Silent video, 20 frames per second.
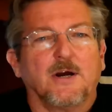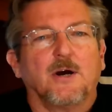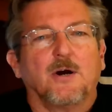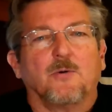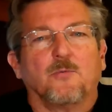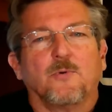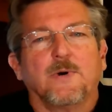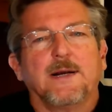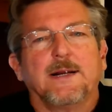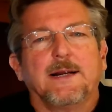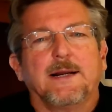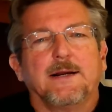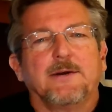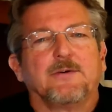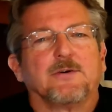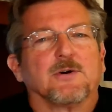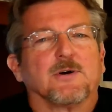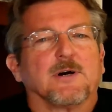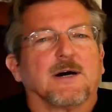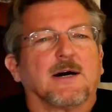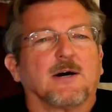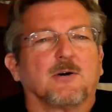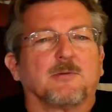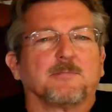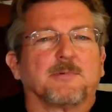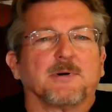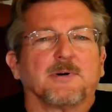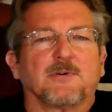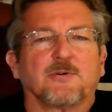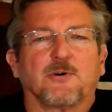We need your
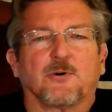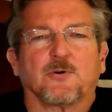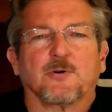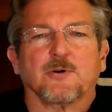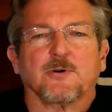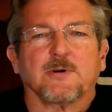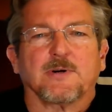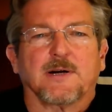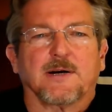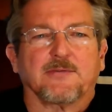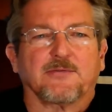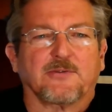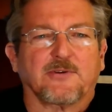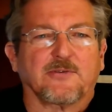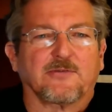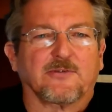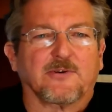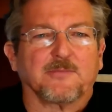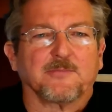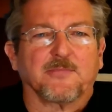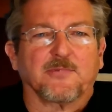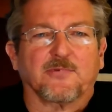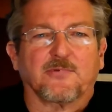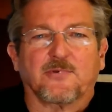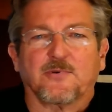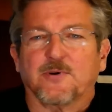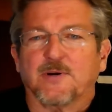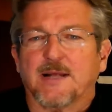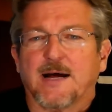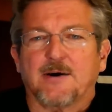help to order enough systems
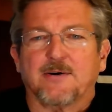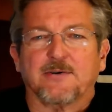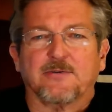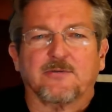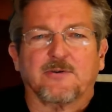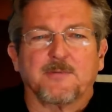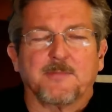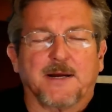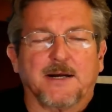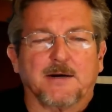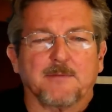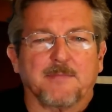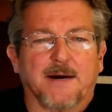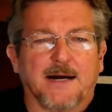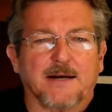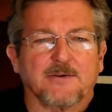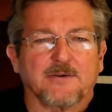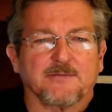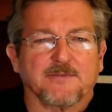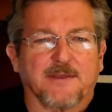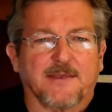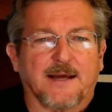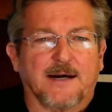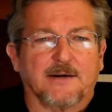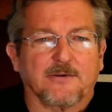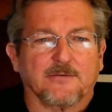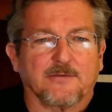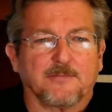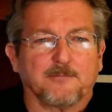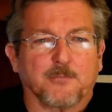to allow us to make a batch of
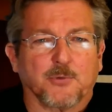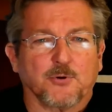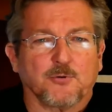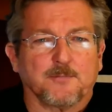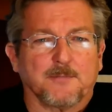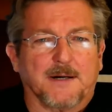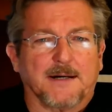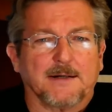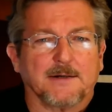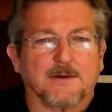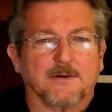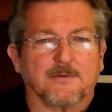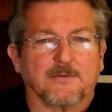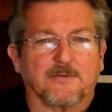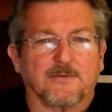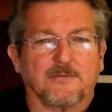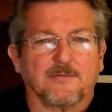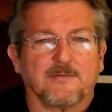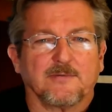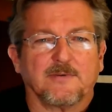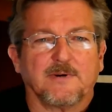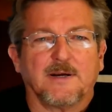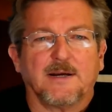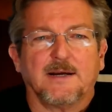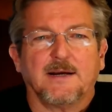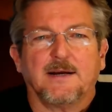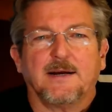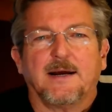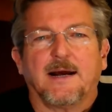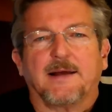1,000 BroodMinders.
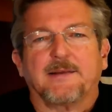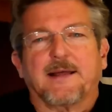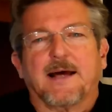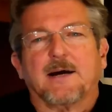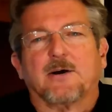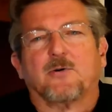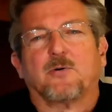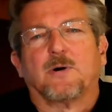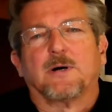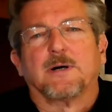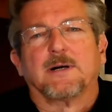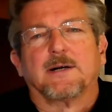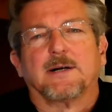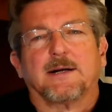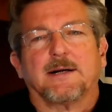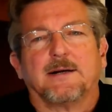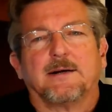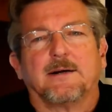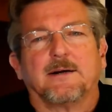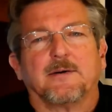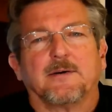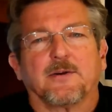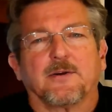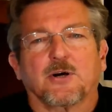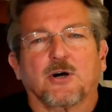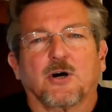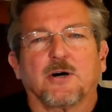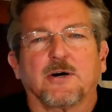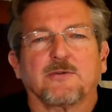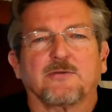At that quantity, the
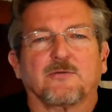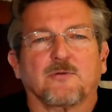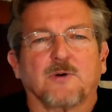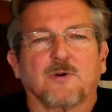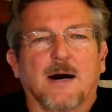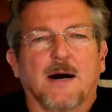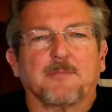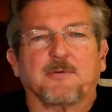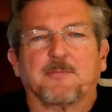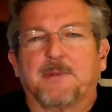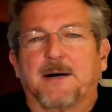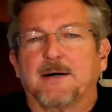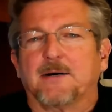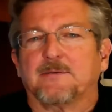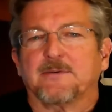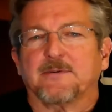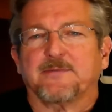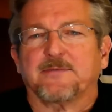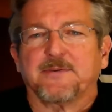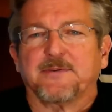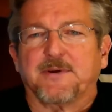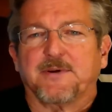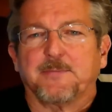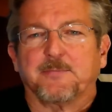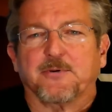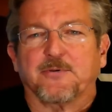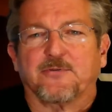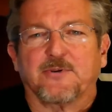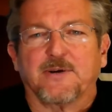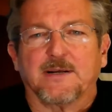cost drops by over
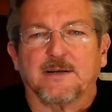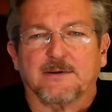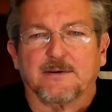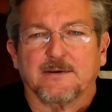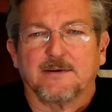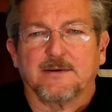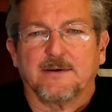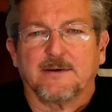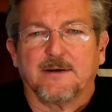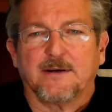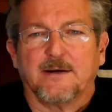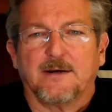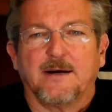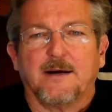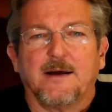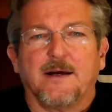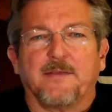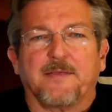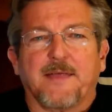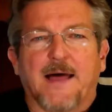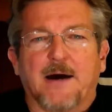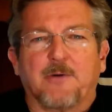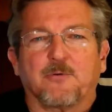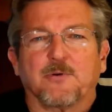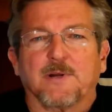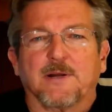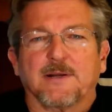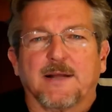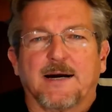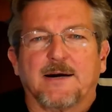50%. That will
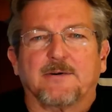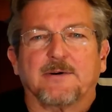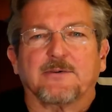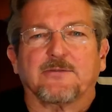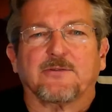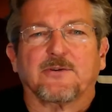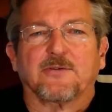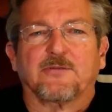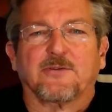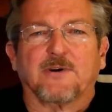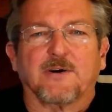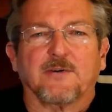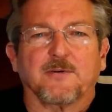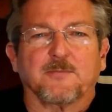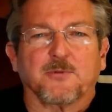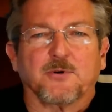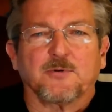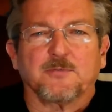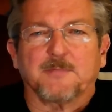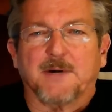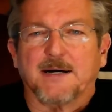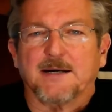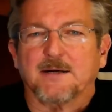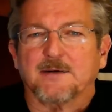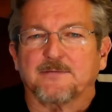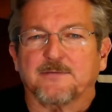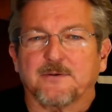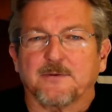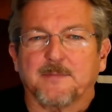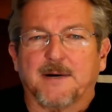allow us to sell the BroodMinder
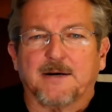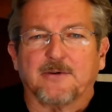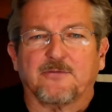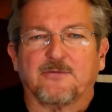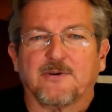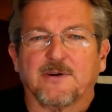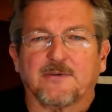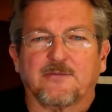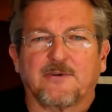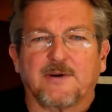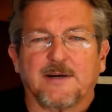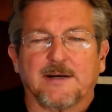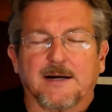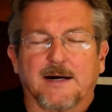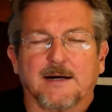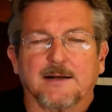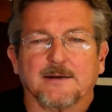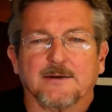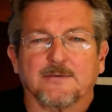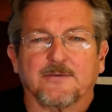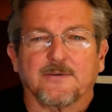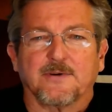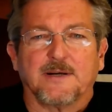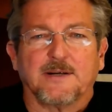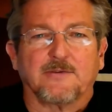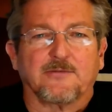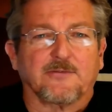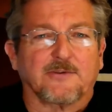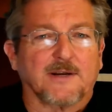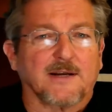for about $60
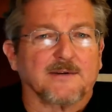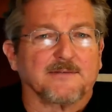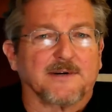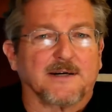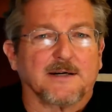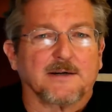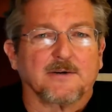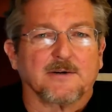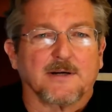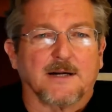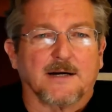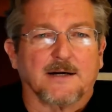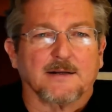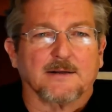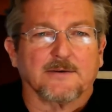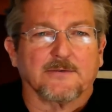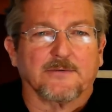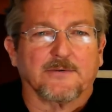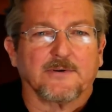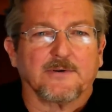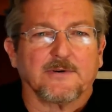instead of $100.